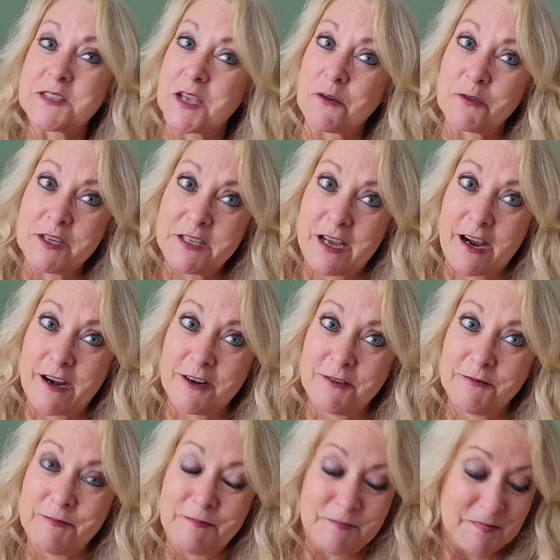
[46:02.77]
I retire.
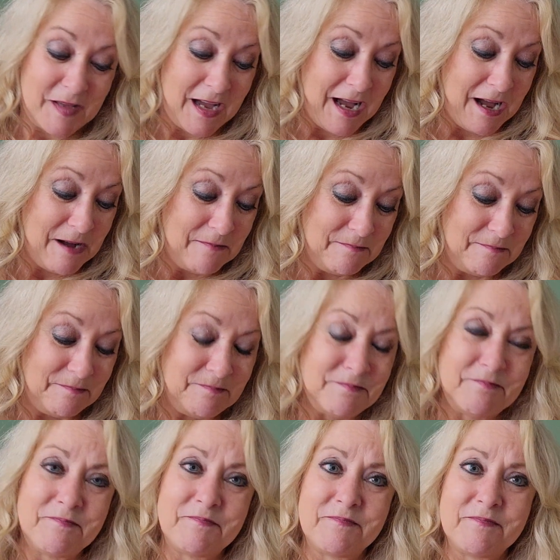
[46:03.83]

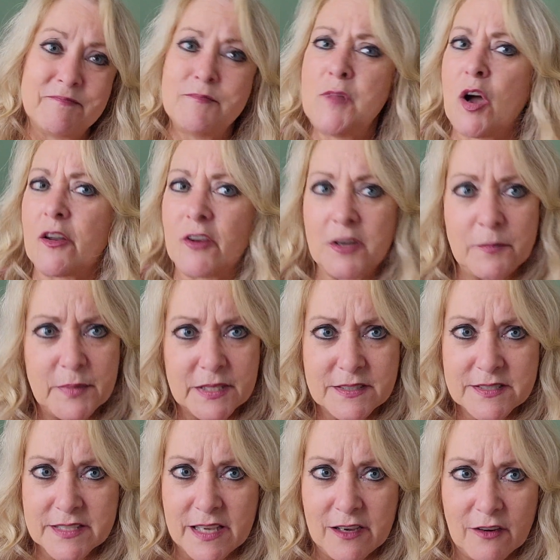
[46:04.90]
Not on a big
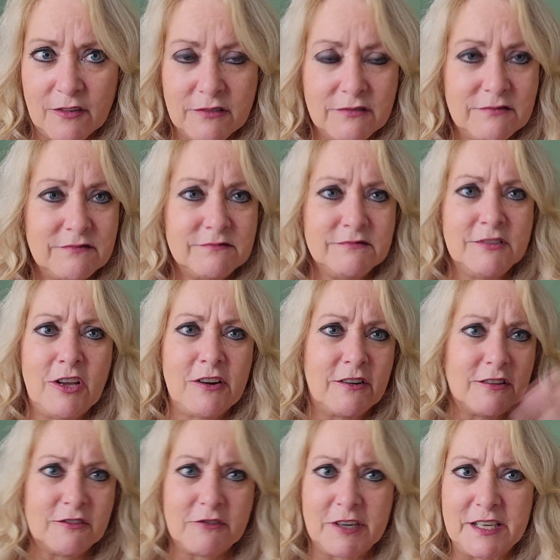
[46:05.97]
scale, not
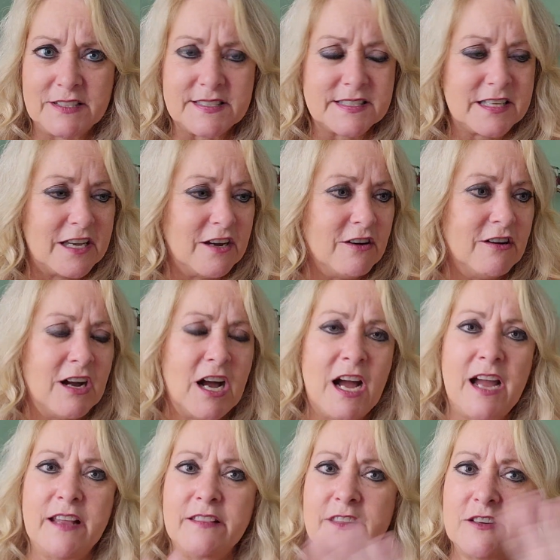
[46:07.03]
on a grand scale.
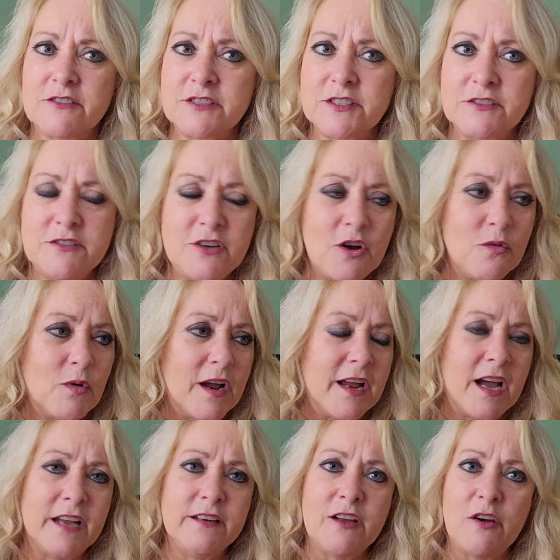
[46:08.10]
There's no way
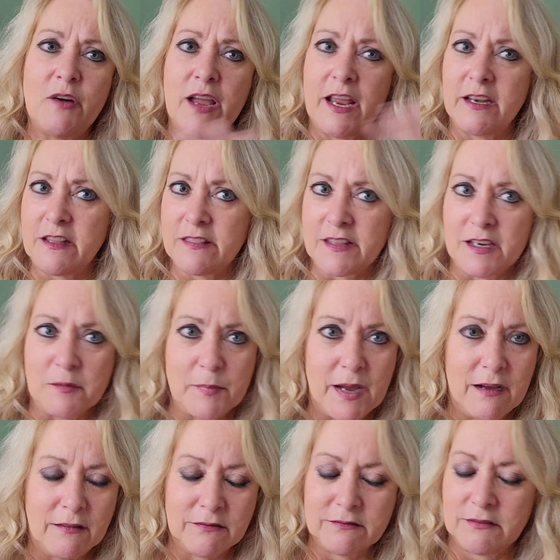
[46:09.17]
I know anything
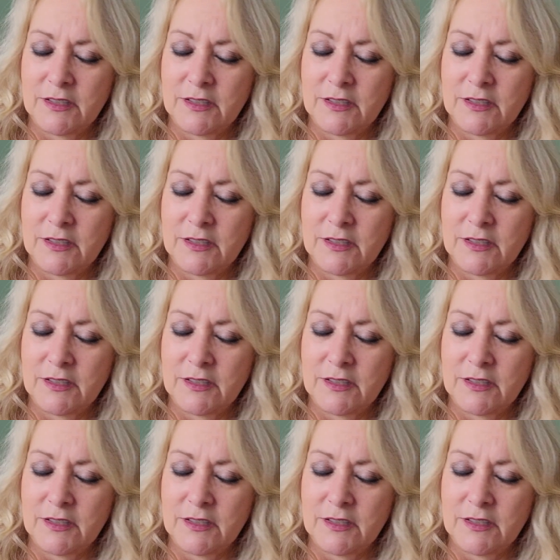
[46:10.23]
about,